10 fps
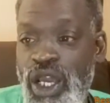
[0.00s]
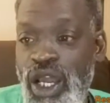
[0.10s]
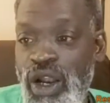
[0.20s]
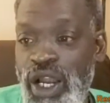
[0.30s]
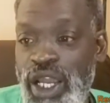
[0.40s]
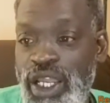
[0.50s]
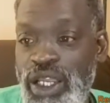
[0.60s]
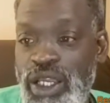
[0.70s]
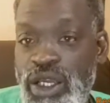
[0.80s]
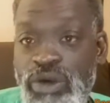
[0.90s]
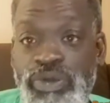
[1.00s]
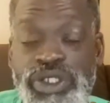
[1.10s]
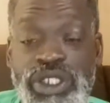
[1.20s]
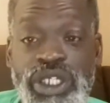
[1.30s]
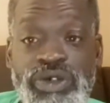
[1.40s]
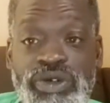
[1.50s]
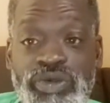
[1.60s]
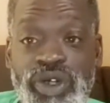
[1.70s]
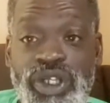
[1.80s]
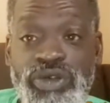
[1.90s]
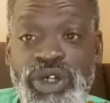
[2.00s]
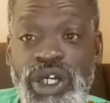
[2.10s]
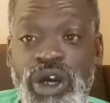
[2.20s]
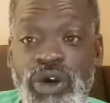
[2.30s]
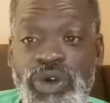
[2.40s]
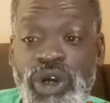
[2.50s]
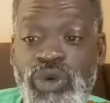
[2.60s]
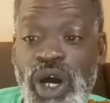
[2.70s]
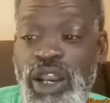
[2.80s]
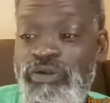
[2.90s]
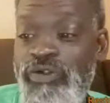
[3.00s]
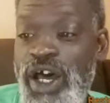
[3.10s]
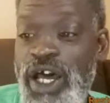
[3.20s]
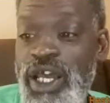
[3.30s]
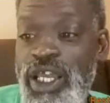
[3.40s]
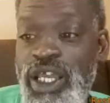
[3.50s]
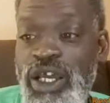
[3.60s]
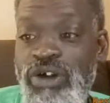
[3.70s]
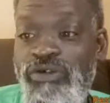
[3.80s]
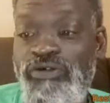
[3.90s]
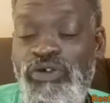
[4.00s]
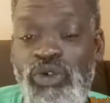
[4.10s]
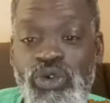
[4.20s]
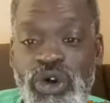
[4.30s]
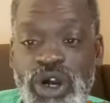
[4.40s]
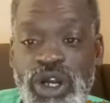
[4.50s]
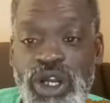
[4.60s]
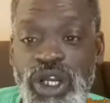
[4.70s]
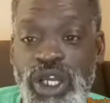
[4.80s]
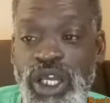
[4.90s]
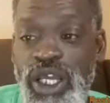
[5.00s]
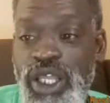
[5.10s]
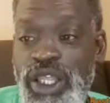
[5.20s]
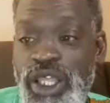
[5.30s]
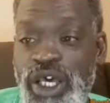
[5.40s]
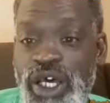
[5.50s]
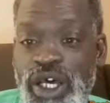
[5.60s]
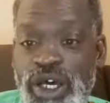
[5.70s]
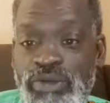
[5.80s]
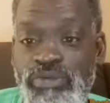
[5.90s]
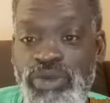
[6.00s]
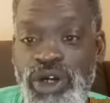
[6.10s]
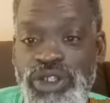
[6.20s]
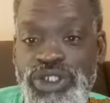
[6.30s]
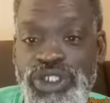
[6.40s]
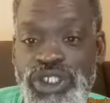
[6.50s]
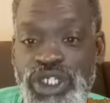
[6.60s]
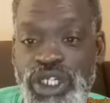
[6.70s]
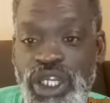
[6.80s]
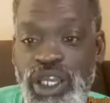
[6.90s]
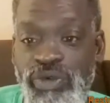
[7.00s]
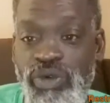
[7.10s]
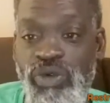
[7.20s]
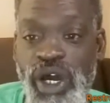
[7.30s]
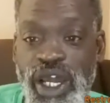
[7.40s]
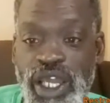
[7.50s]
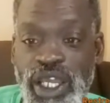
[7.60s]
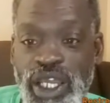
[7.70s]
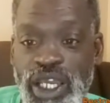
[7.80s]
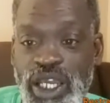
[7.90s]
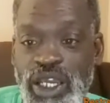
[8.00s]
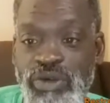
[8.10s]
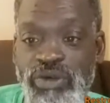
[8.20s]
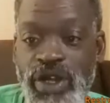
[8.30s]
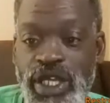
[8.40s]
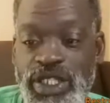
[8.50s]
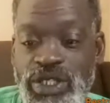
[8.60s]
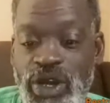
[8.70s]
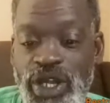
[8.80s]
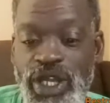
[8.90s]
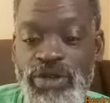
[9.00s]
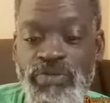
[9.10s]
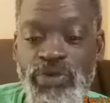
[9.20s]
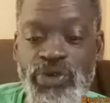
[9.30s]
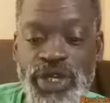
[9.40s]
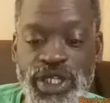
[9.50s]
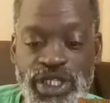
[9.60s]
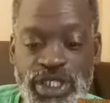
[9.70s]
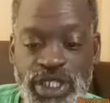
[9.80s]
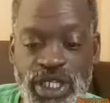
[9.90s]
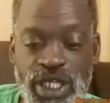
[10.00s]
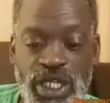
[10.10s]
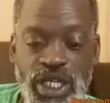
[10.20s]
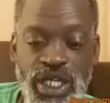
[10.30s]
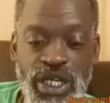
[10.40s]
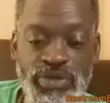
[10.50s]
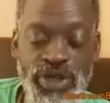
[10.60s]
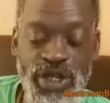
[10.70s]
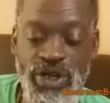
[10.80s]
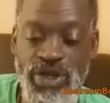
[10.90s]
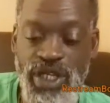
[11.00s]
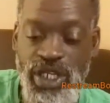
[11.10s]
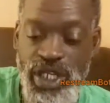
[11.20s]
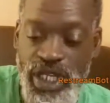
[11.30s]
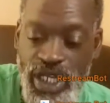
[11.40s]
Alright, but still, Navita, you could go on and qualify for the merch giveaway and start getting points. Let me go on and